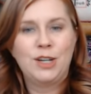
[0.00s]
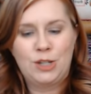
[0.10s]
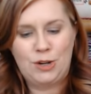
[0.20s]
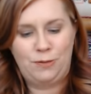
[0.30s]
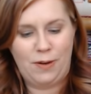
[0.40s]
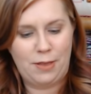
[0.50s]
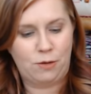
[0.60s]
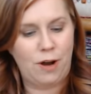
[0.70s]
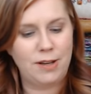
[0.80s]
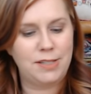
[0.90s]
to find the
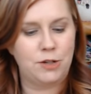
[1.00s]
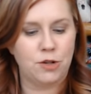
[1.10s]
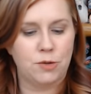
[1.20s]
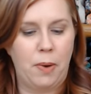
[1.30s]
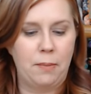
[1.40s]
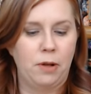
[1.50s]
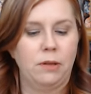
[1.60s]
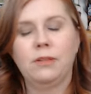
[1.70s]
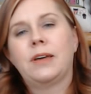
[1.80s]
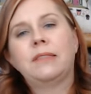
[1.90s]
Cross Stitcher's
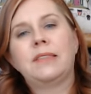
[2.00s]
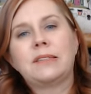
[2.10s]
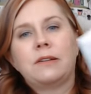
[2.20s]
Bible. Look at this